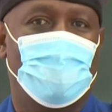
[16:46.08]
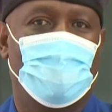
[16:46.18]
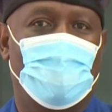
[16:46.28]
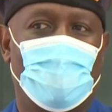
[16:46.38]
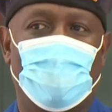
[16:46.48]

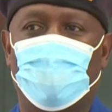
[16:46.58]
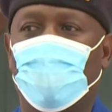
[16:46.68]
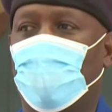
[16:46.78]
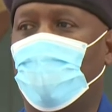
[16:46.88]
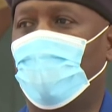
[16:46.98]
I have
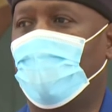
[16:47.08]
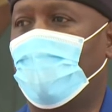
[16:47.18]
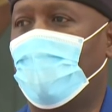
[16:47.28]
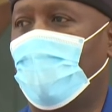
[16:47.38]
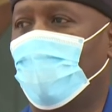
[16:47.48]
no
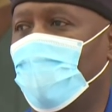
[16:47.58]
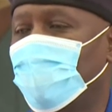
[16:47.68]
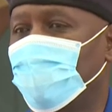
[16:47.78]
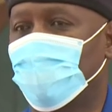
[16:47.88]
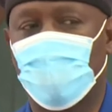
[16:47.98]
other new
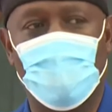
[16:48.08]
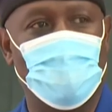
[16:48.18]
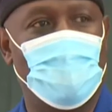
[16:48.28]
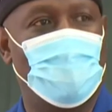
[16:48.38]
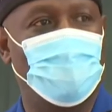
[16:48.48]

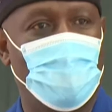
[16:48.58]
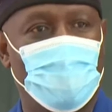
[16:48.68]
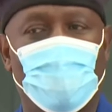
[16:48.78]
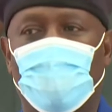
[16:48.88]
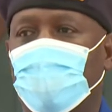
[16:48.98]
instruction I'm giving